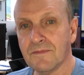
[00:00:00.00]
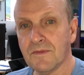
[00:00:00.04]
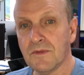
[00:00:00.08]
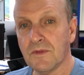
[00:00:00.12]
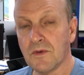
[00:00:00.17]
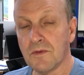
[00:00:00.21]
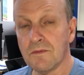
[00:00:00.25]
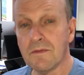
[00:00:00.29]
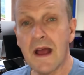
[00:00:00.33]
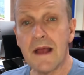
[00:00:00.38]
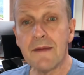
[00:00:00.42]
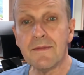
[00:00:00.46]

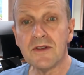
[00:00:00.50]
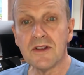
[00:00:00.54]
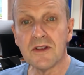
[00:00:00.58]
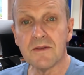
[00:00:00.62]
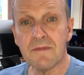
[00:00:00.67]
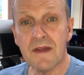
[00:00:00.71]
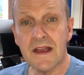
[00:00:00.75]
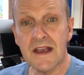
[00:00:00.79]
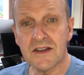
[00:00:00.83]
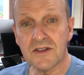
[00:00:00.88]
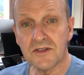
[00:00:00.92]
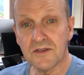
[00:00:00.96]
Well, maybe the
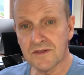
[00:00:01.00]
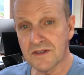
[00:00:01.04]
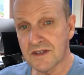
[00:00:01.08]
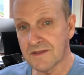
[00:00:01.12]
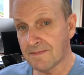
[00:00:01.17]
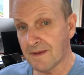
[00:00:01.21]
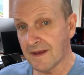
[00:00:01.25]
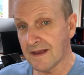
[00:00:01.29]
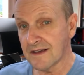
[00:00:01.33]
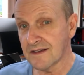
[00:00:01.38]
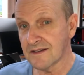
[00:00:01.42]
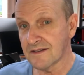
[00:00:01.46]
mayor should
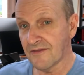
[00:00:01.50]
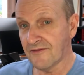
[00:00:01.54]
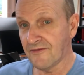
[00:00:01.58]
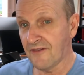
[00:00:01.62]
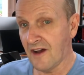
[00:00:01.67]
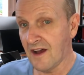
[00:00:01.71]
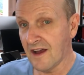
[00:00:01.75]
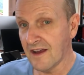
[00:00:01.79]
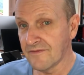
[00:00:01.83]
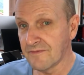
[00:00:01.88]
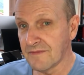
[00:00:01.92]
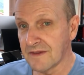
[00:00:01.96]
spend
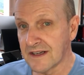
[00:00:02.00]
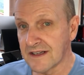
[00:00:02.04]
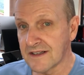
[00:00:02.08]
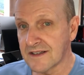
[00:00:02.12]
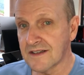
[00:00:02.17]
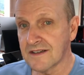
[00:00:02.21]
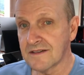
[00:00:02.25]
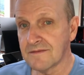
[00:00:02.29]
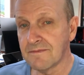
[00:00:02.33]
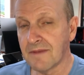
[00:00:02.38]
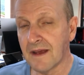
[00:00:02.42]
5 minutes in